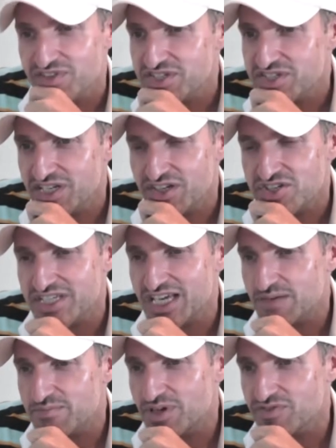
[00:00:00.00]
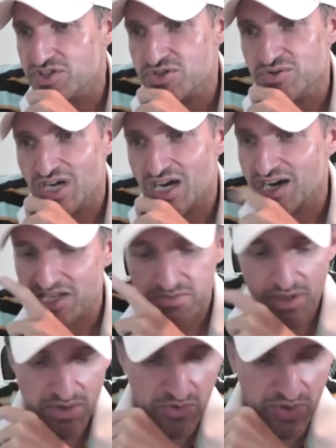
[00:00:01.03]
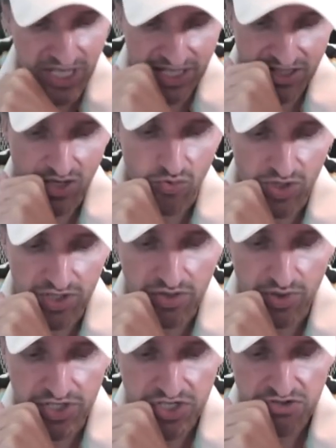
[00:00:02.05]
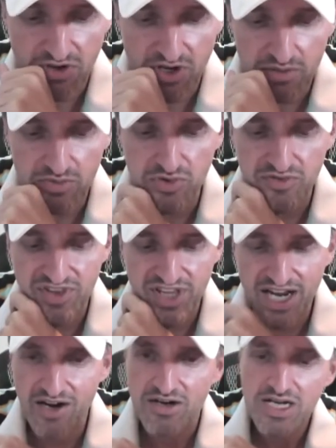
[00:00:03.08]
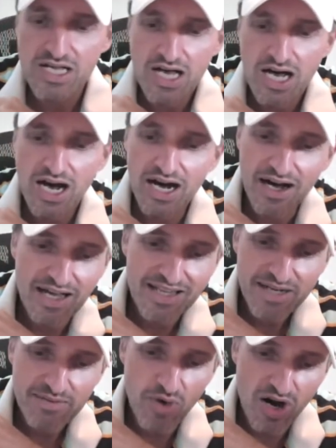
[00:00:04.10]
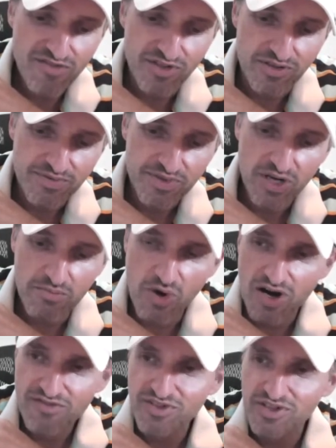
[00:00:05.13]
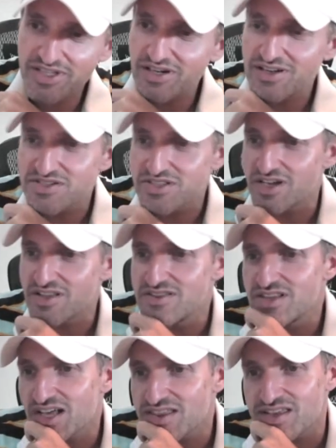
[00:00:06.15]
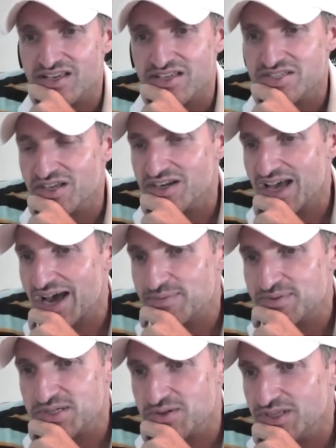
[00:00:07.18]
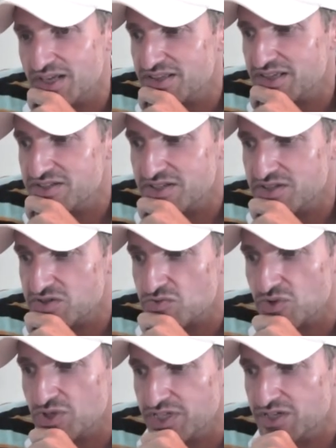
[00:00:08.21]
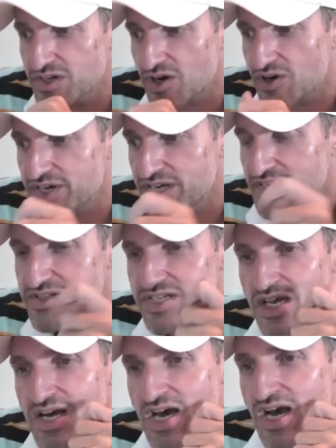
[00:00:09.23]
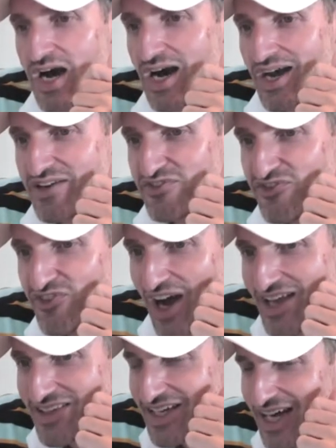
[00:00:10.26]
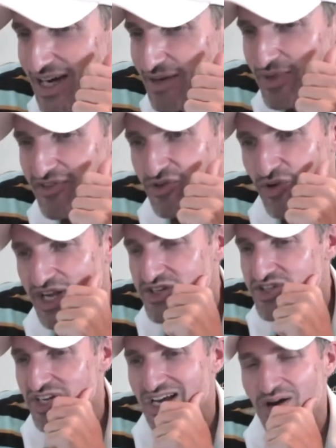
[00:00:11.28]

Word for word: If this thing could just get above the June highs, maybe we could get a really strong move there. I like Marvel. You know, Marvel, you know, has done nothing, has done absolutely nothing since its really good earnings. It finally got above the range today.